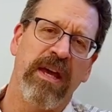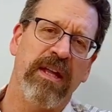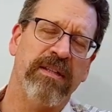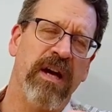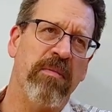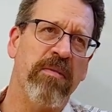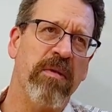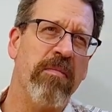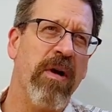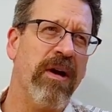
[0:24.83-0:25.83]
It's come into
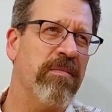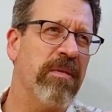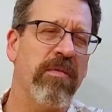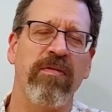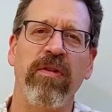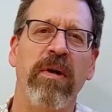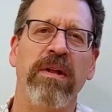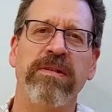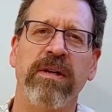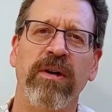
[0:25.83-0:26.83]
my market maybe a few
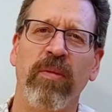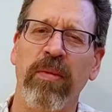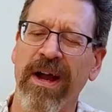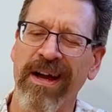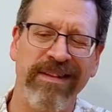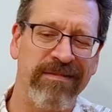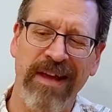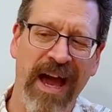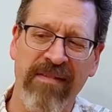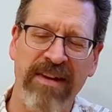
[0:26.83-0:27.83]
months ago, but I
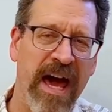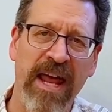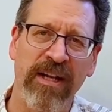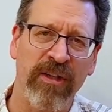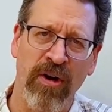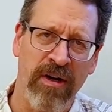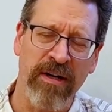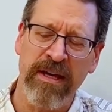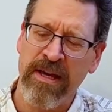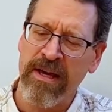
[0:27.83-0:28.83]
haven't had it long.